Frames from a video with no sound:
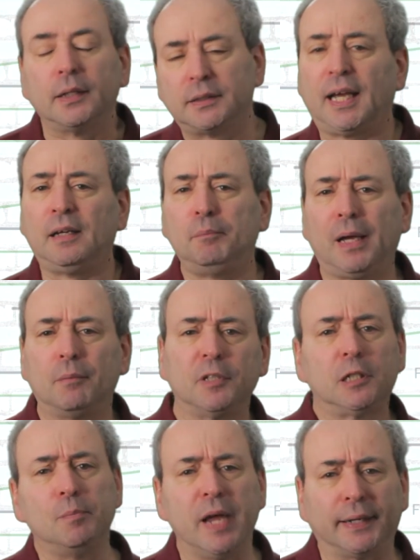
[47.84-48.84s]
Tannenbaum
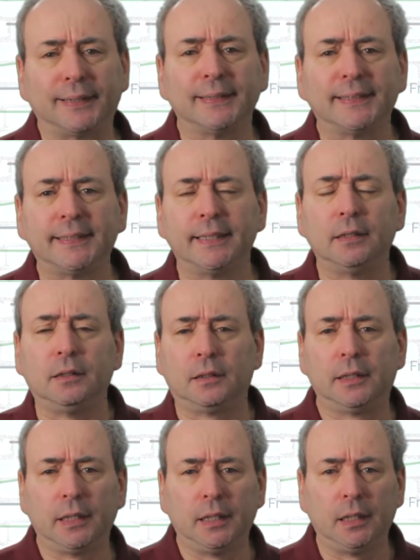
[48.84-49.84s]
and Schmidt
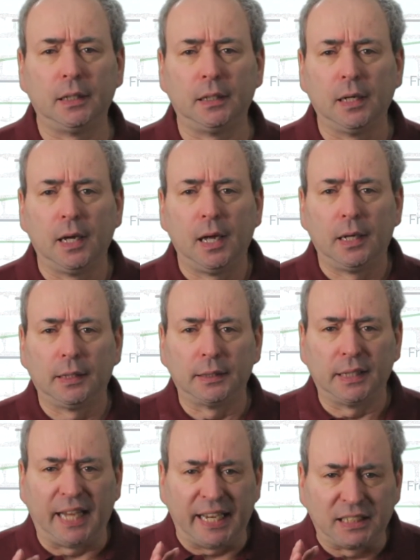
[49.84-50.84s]
considered the
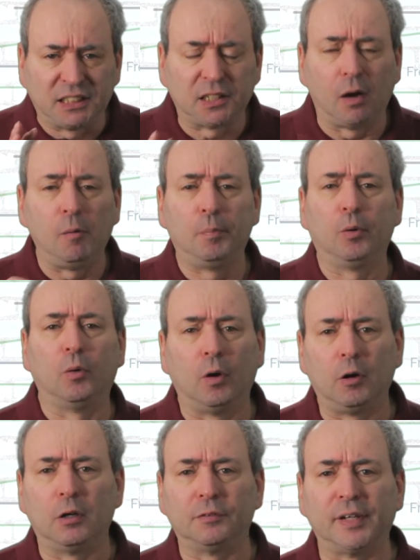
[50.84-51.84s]
example
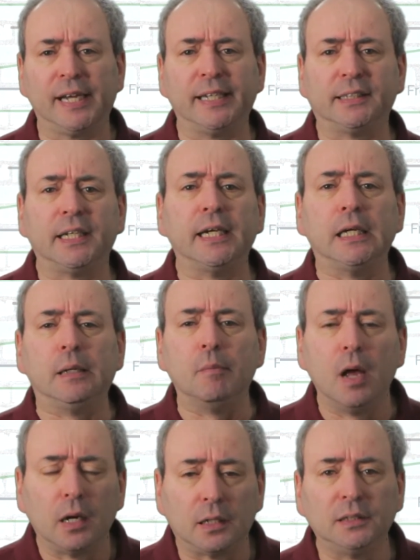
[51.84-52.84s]
of a
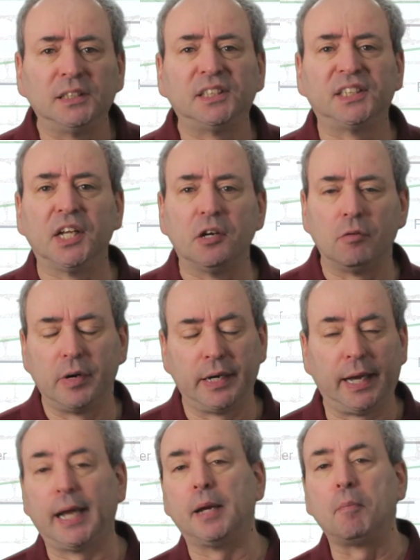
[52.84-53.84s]
team
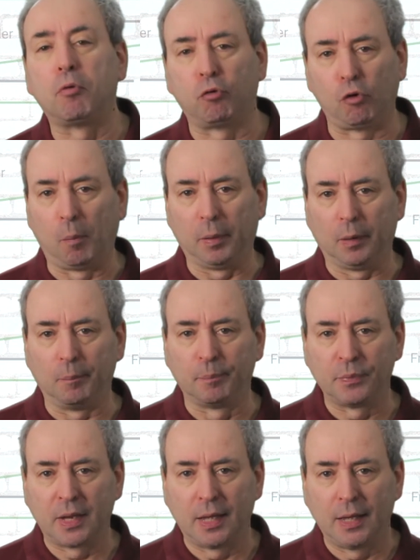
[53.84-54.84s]
considering a problem
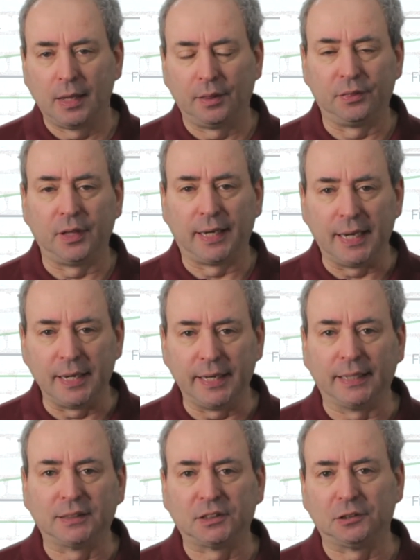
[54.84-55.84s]
that it
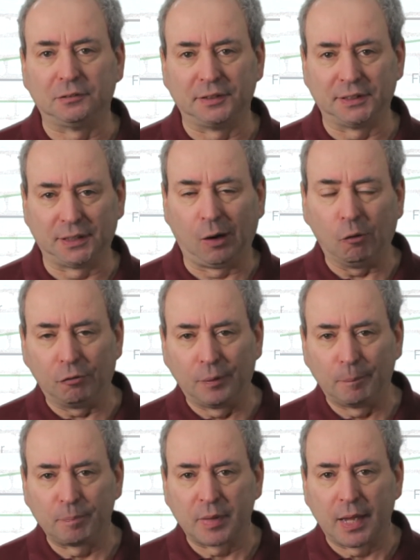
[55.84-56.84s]
needs to resolve
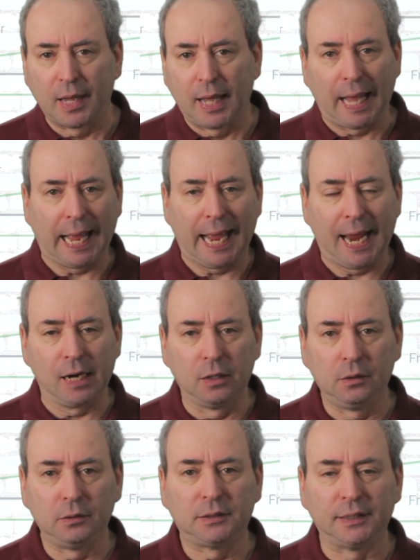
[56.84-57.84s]

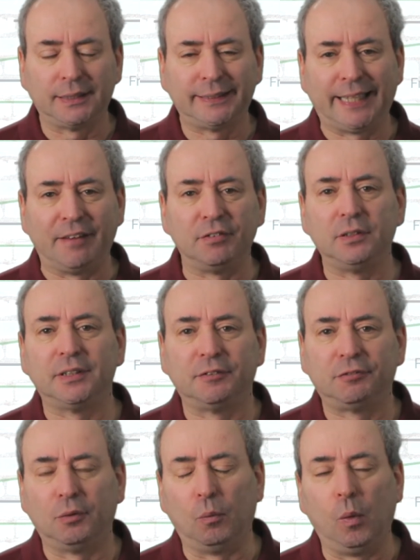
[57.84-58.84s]
and looked at 7
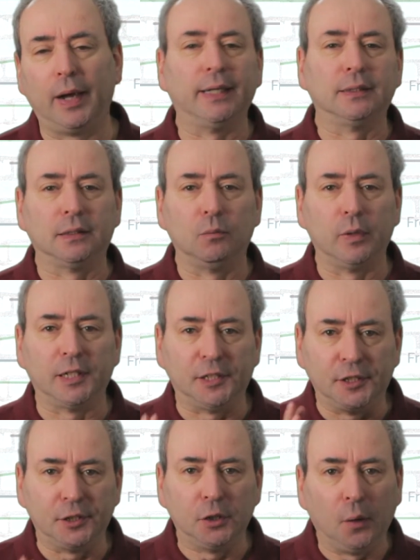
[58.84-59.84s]
different ways in which
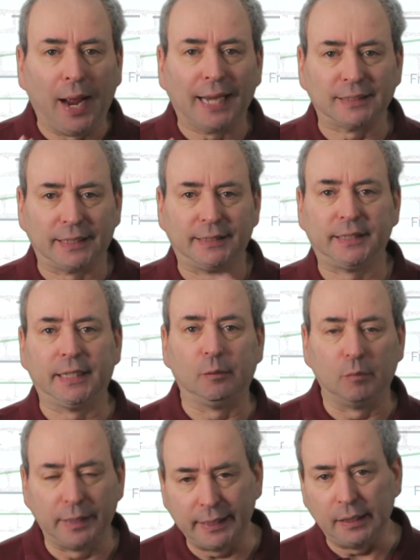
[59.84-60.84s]
you as a
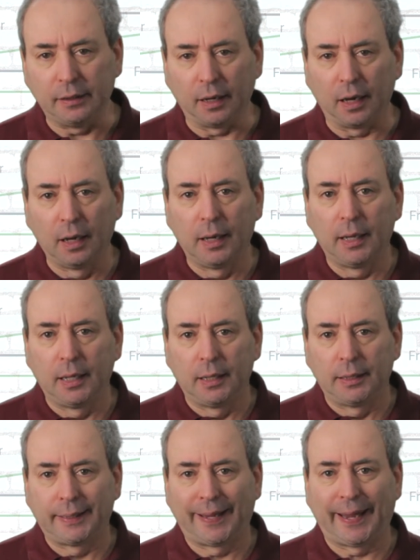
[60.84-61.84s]
team leader
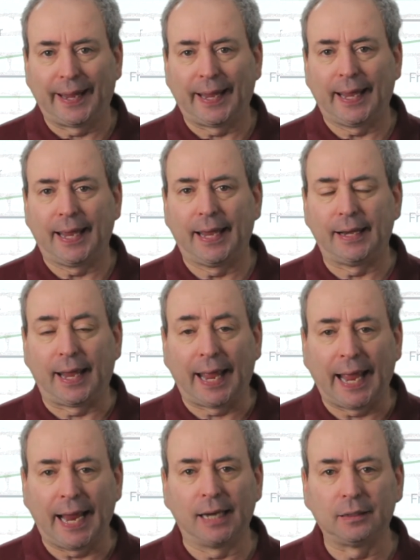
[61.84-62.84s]
can
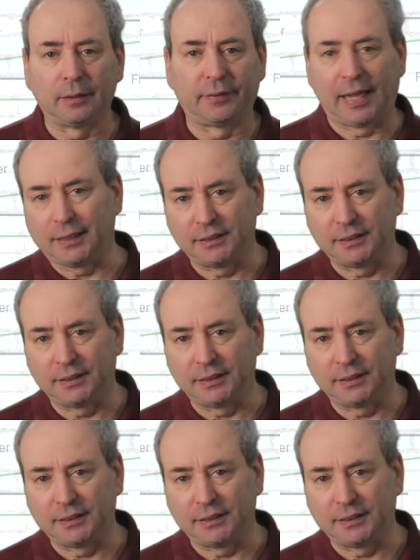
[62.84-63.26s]
handle that